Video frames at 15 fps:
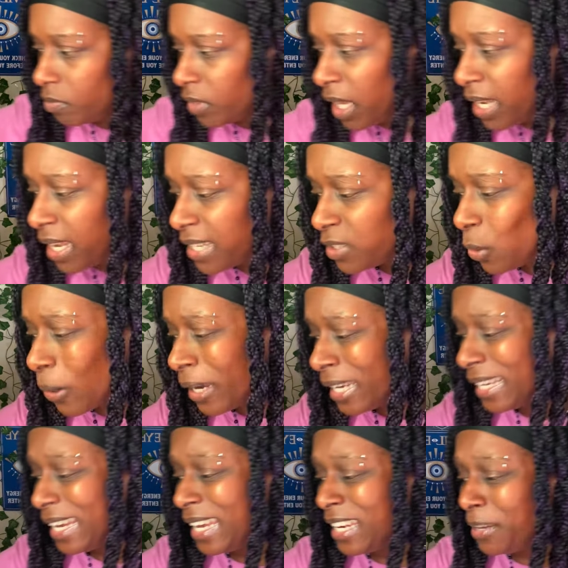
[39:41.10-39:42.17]
And let's go ahead
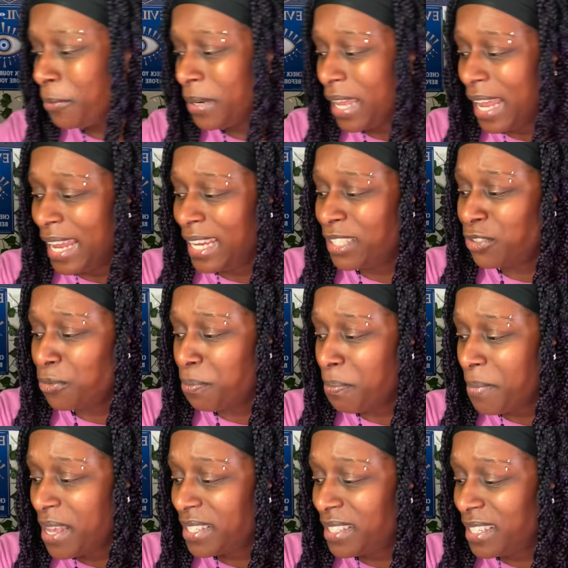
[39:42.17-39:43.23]
and end it with an angel
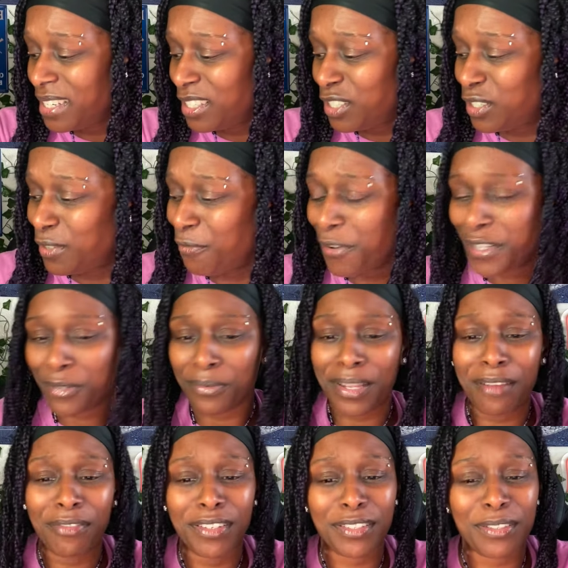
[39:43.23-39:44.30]
message for you
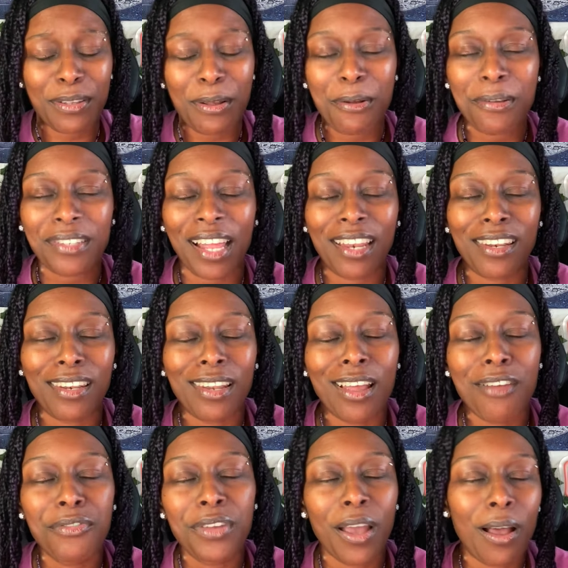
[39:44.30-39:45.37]
lovely souls. I
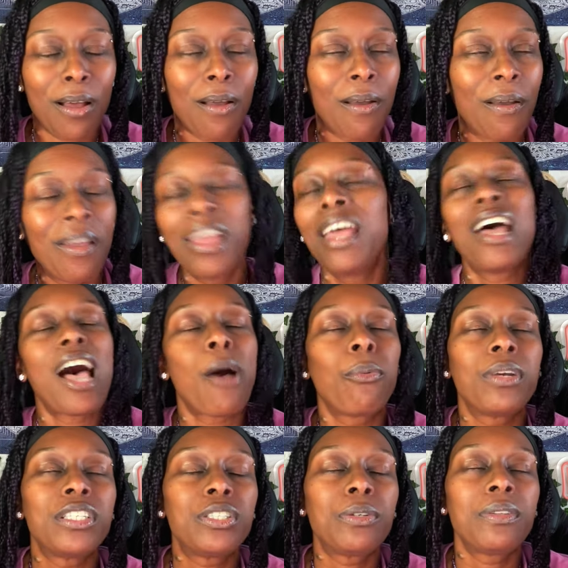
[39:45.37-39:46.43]
love y'all. I
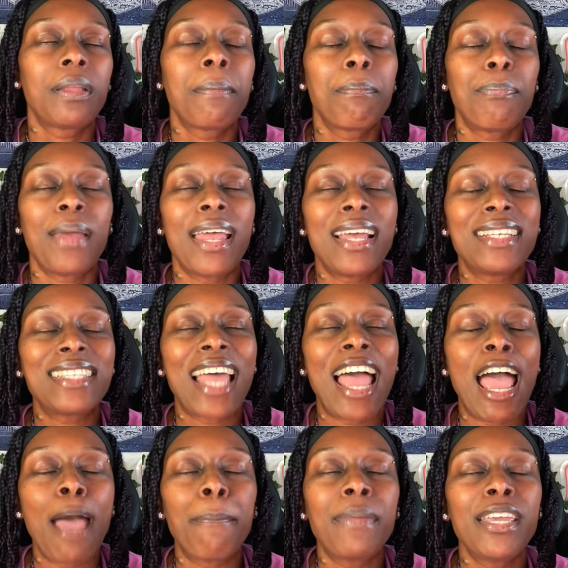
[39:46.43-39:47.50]
wish you the best.
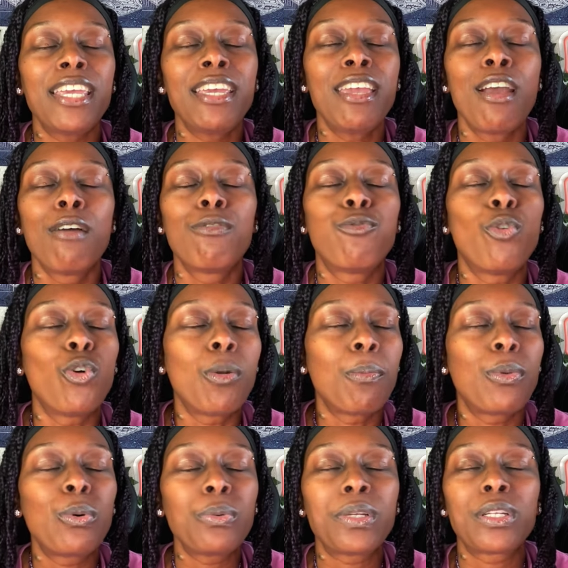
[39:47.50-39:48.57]
Happy full
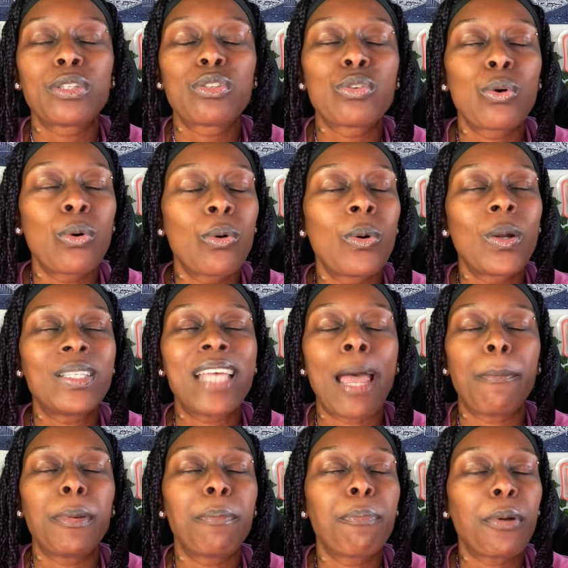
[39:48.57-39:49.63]
moon in Taurus.
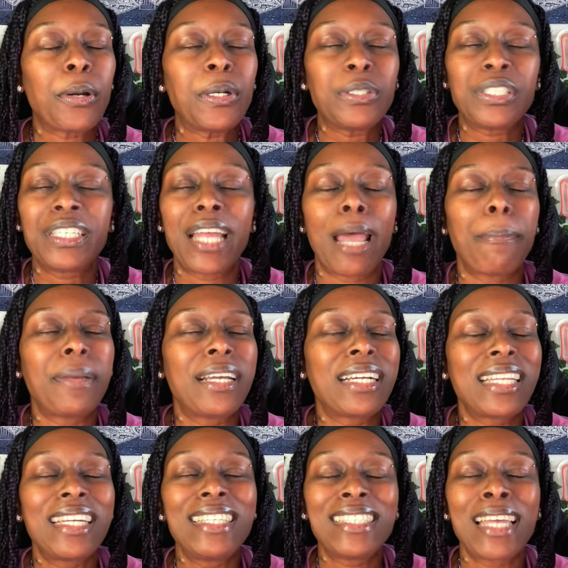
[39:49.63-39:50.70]
Happy Persian. Happy
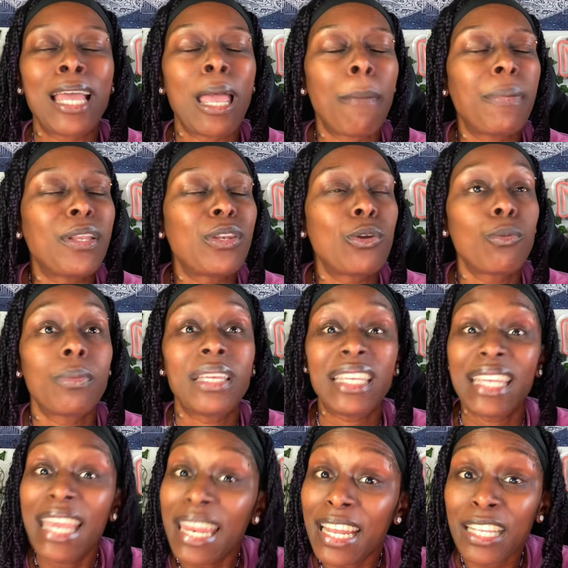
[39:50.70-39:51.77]
cleansing. Happy new
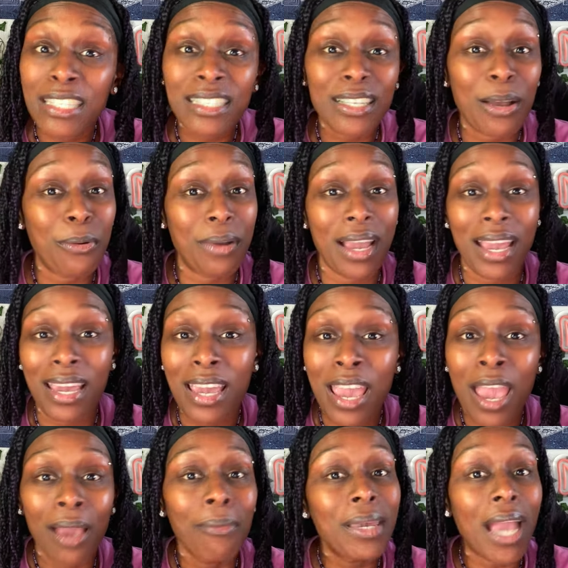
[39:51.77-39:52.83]
beginnings. Okay?
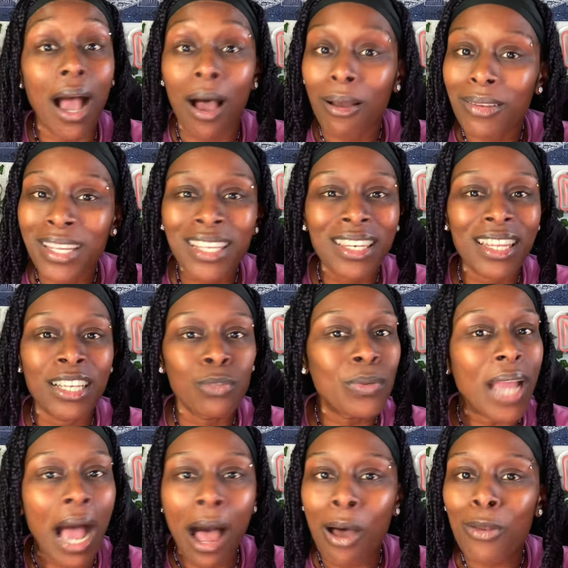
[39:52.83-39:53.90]
We all in this. We
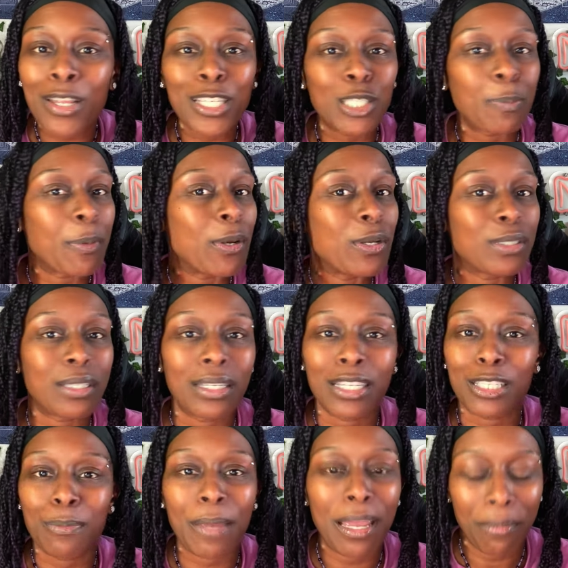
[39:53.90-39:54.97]
all experiencing
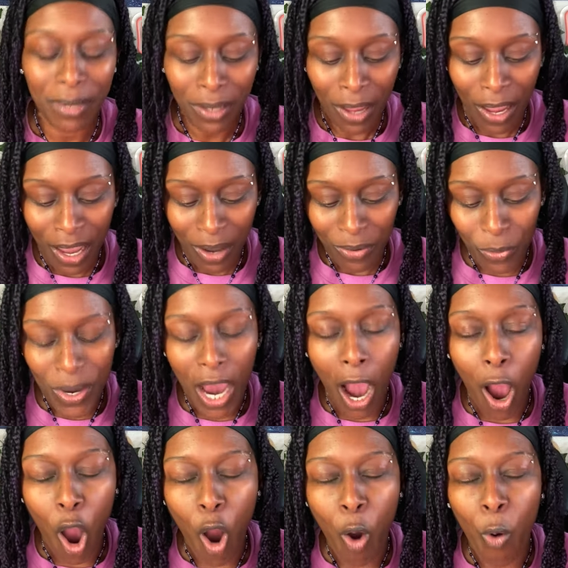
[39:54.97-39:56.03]
this, baby. We
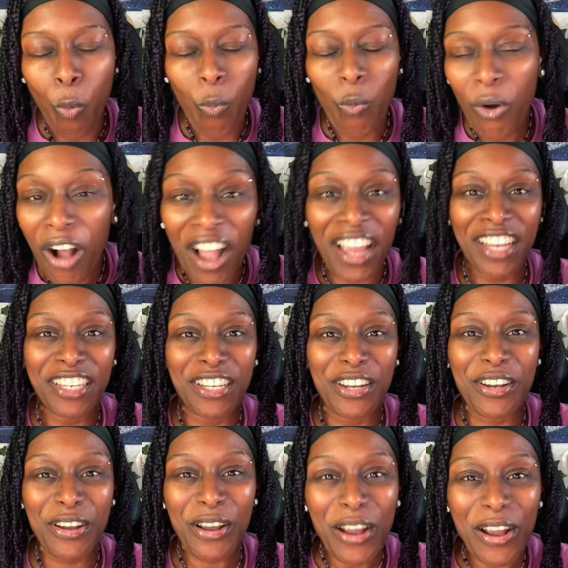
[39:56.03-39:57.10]
all one.
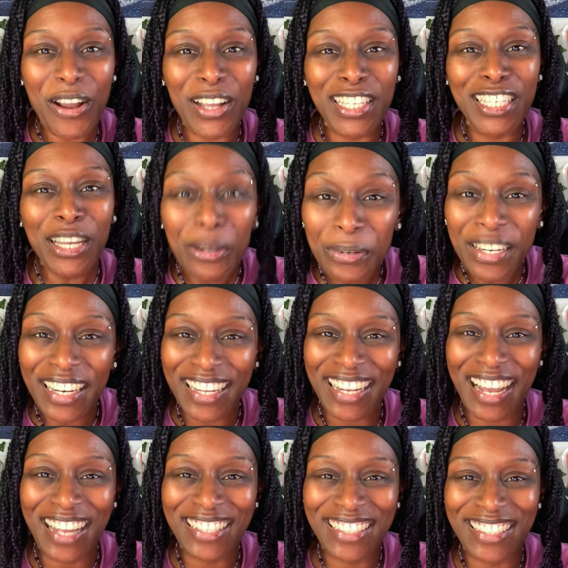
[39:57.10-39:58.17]
Your unity
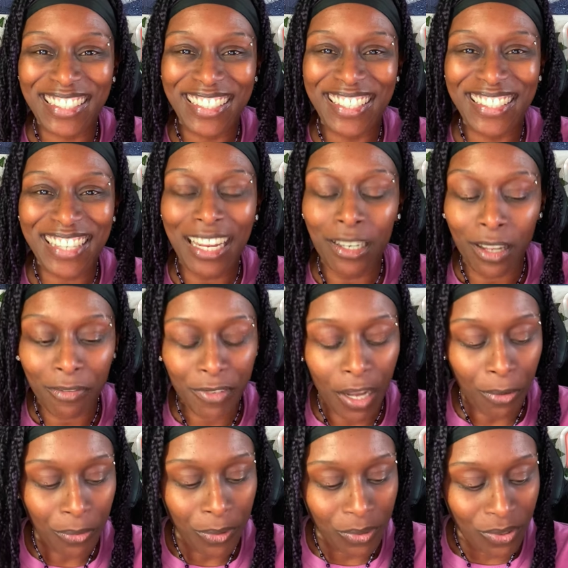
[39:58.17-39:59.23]
consciousness. I love
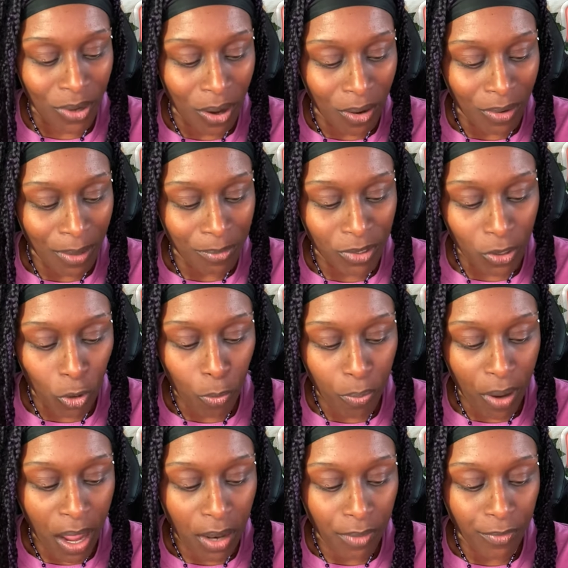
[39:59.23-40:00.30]
y'all real talk. I'm so
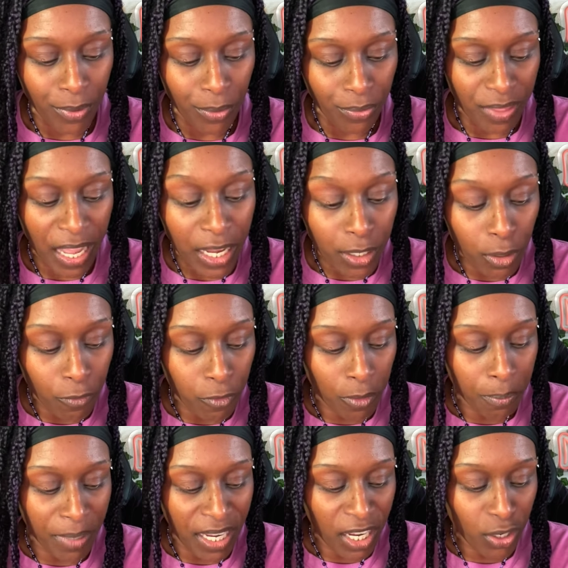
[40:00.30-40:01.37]
proud of you. Thank you for
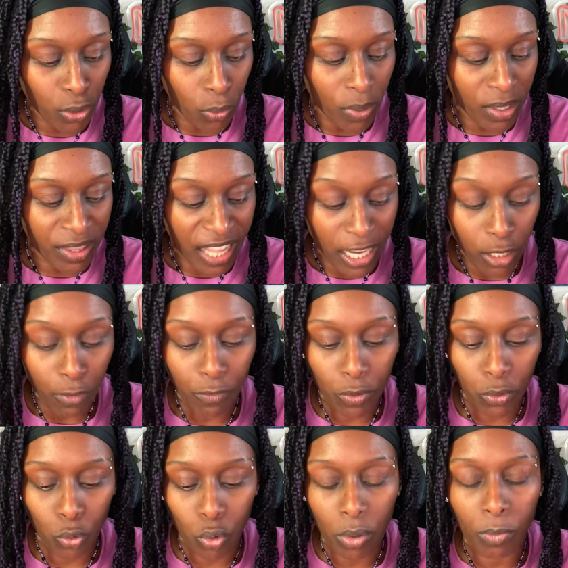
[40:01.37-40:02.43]
being you and thank you for
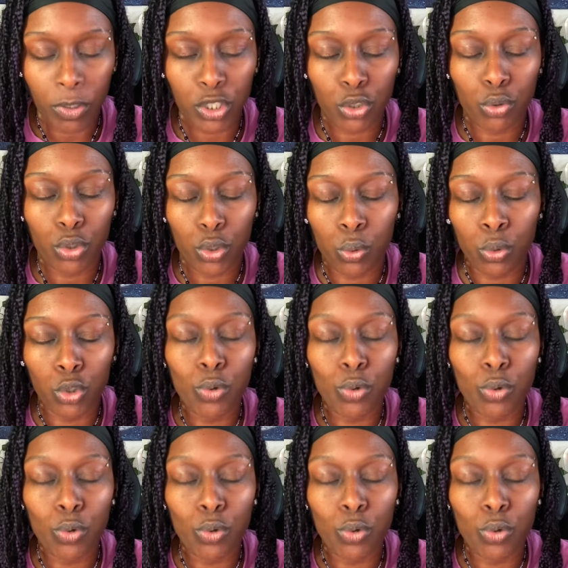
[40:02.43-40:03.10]
doing what you do.